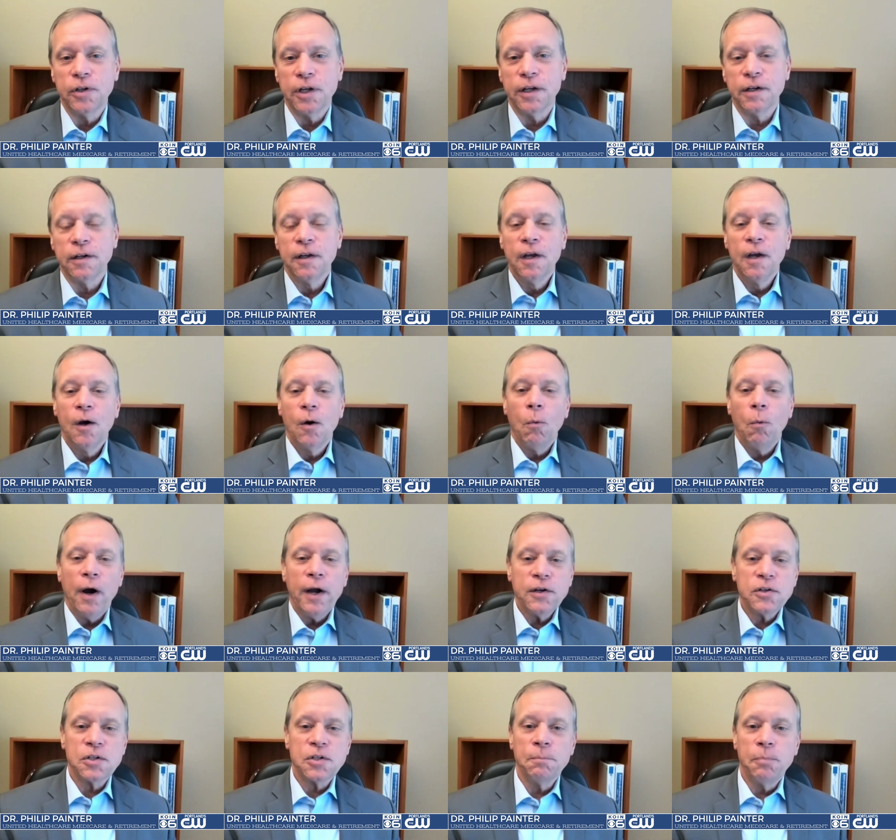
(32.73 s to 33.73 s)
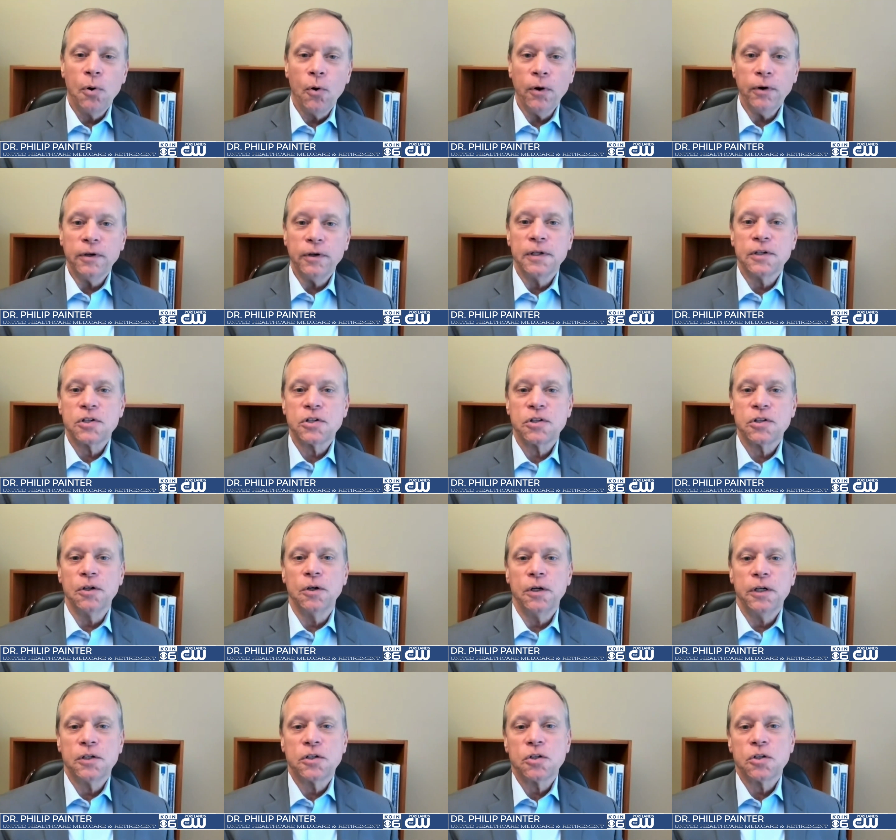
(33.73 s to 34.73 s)
And why it's important, it's
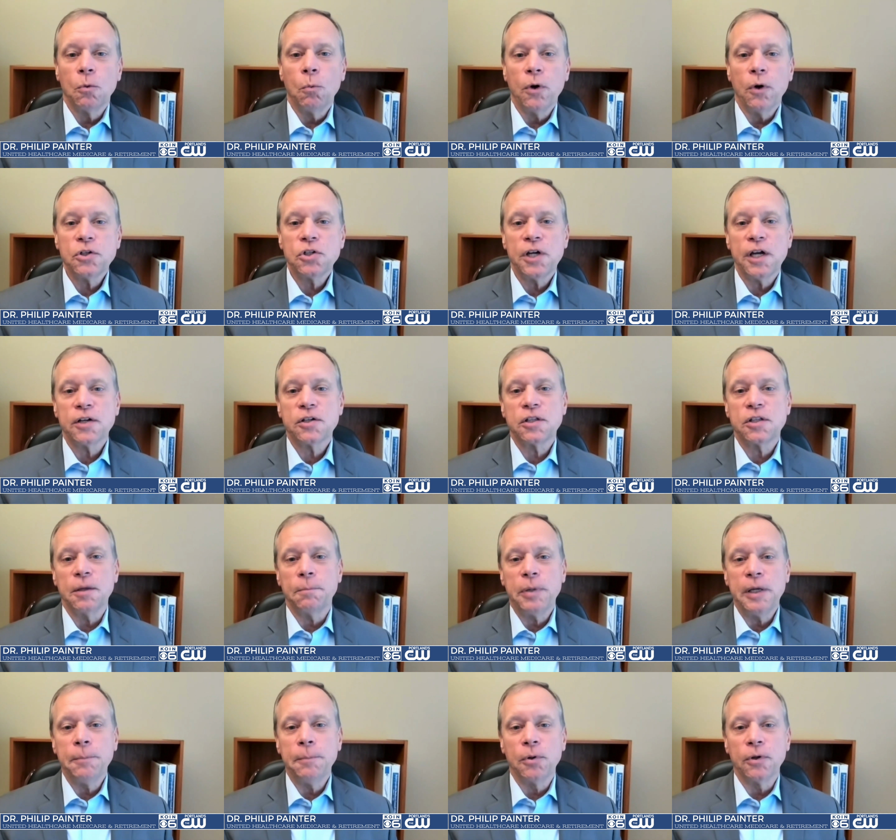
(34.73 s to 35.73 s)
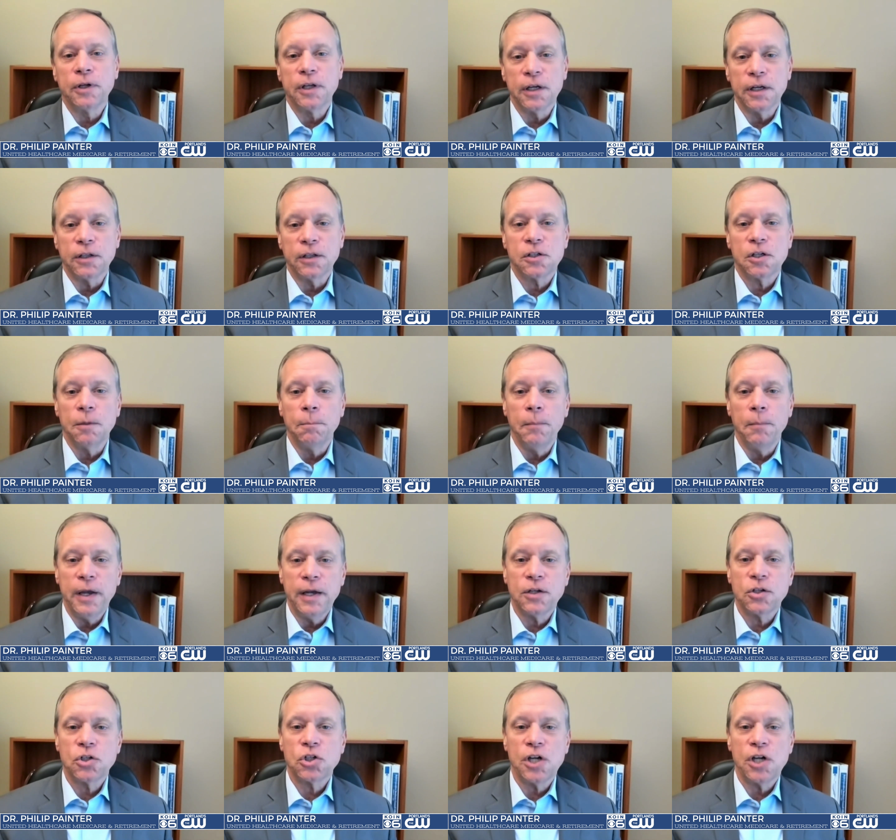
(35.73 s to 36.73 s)
the one chance that people get to
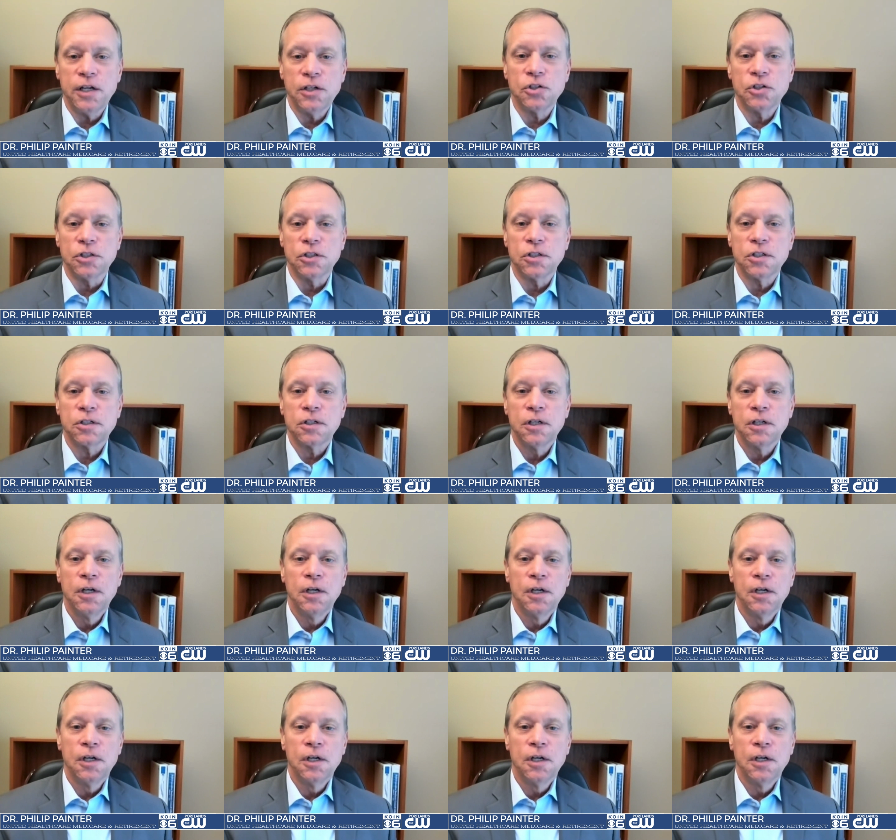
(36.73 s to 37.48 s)
make changes